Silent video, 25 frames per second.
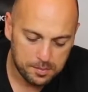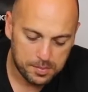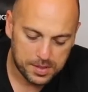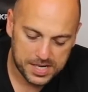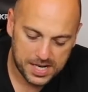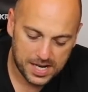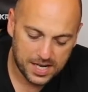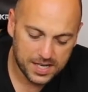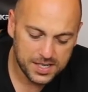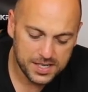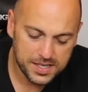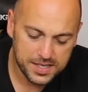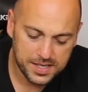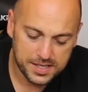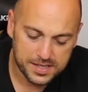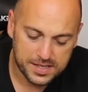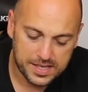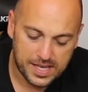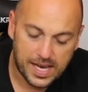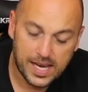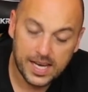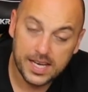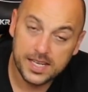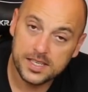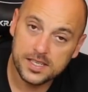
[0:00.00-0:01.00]
But other than
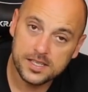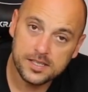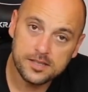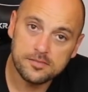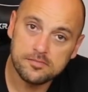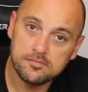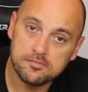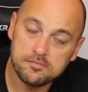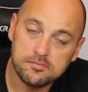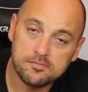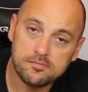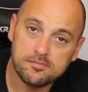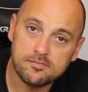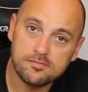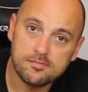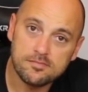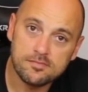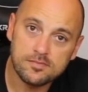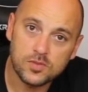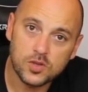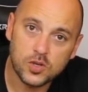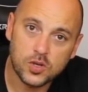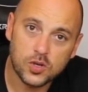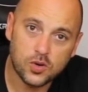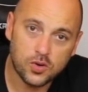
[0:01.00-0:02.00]
that,
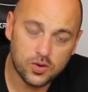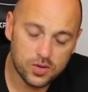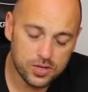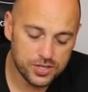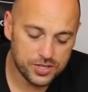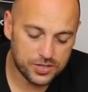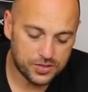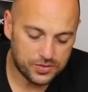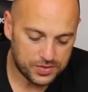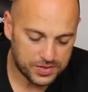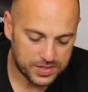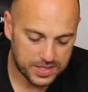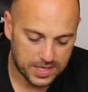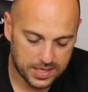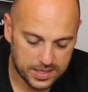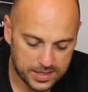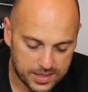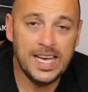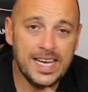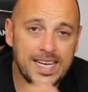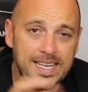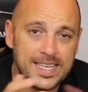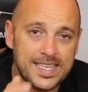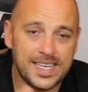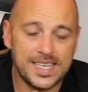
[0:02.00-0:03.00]
gorgeous result.
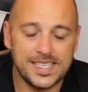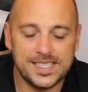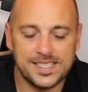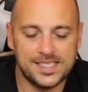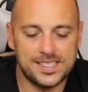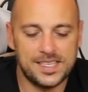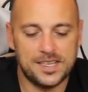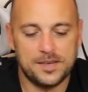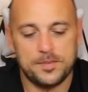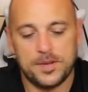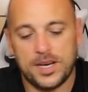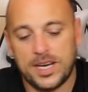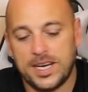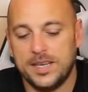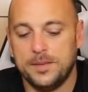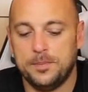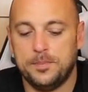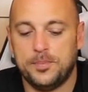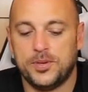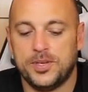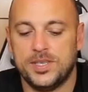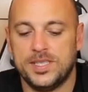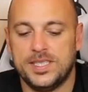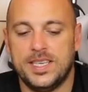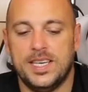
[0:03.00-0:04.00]
Next up, I
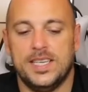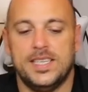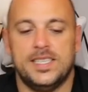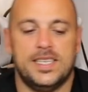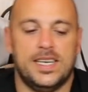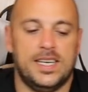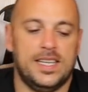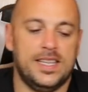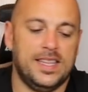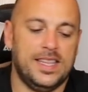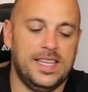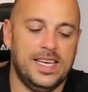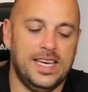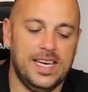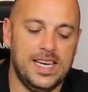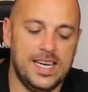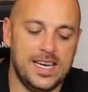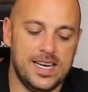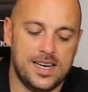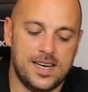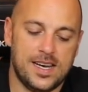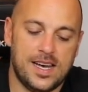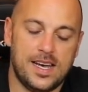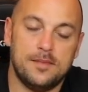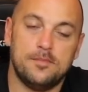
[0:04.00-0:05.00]
printed
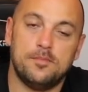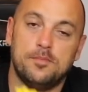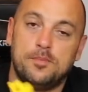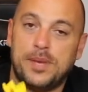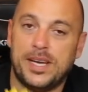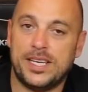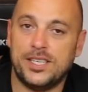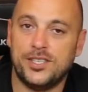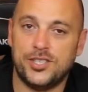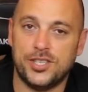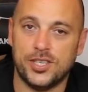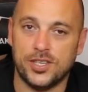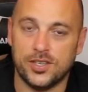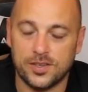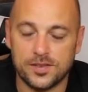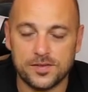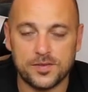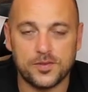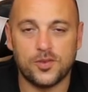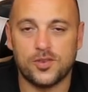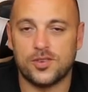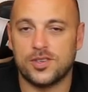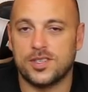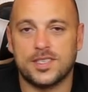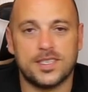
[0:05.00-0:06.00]
the uh, Benchy. Of
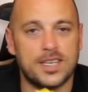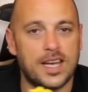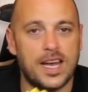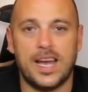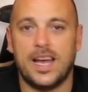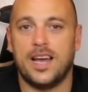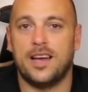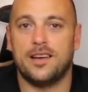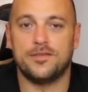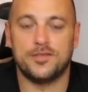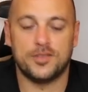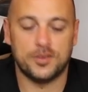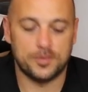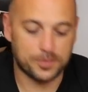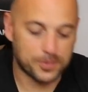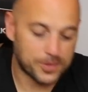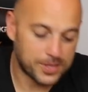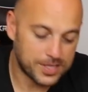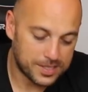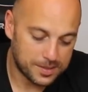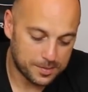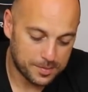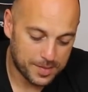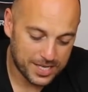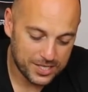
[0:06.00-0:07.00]
course, I have to
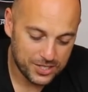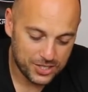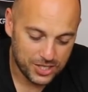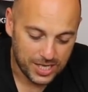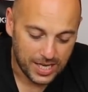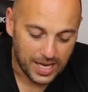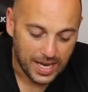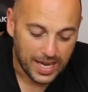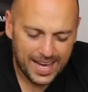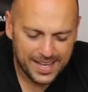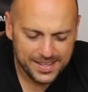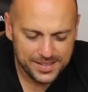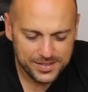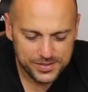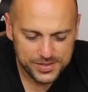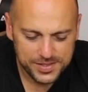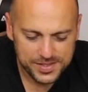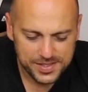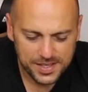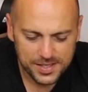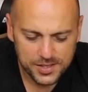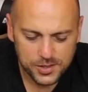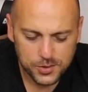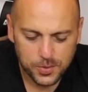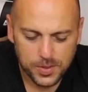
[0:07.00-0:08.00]
print a Benchy. And the
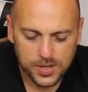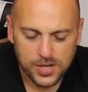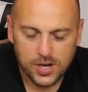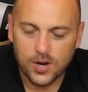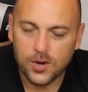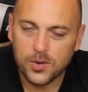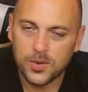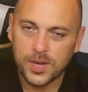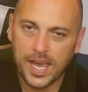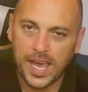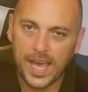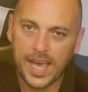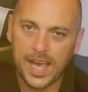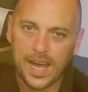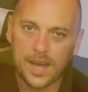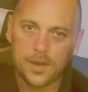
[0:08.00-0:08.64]
results were okay.